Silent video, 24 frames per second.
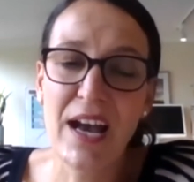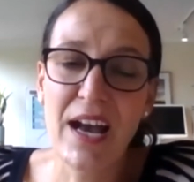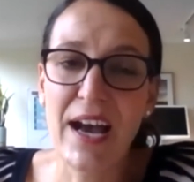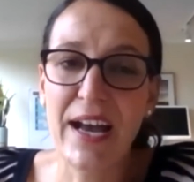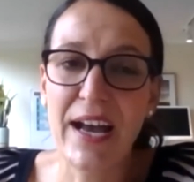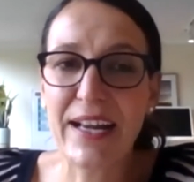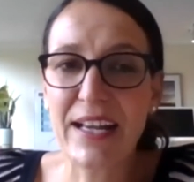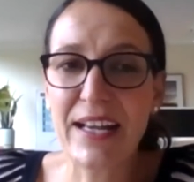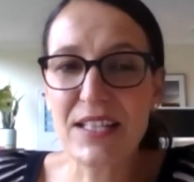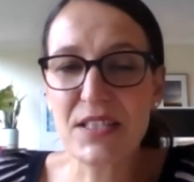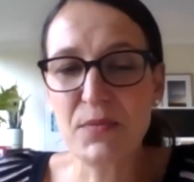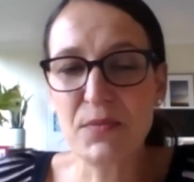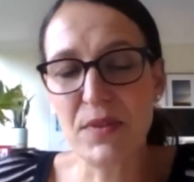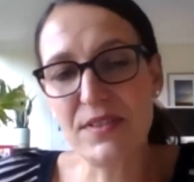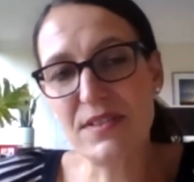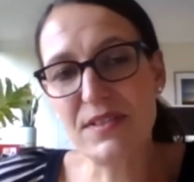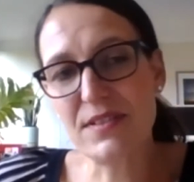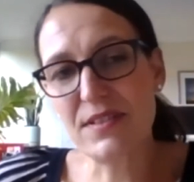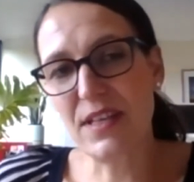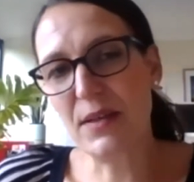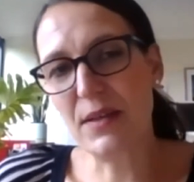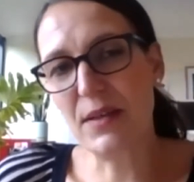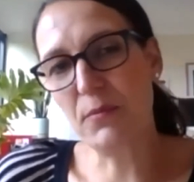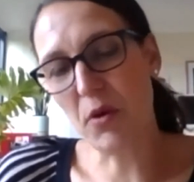I guess
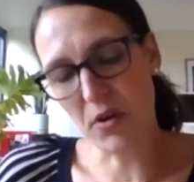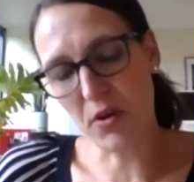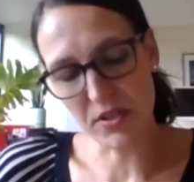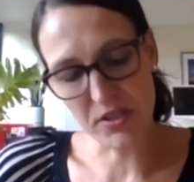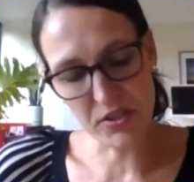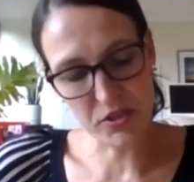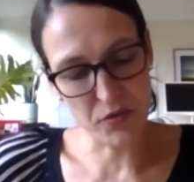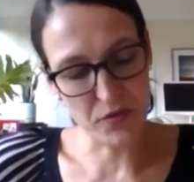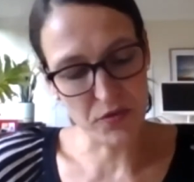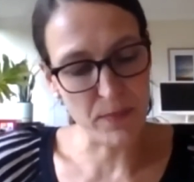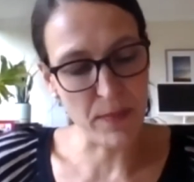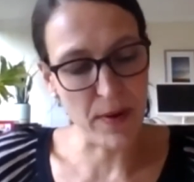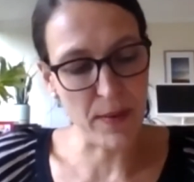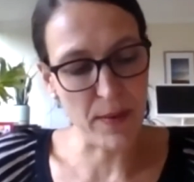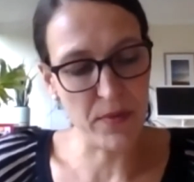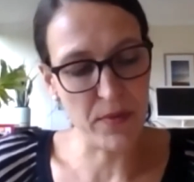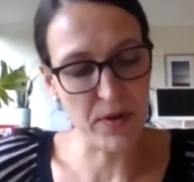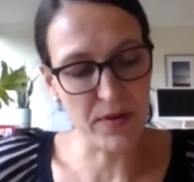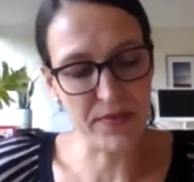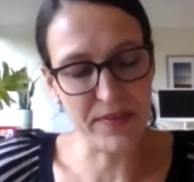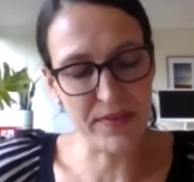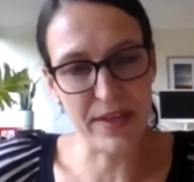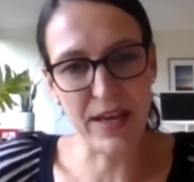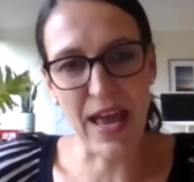what's important to remember
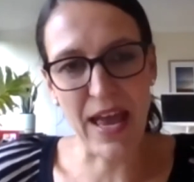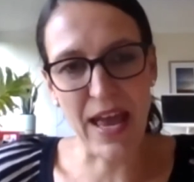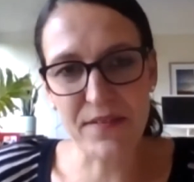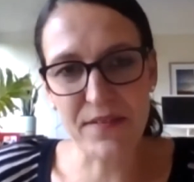on the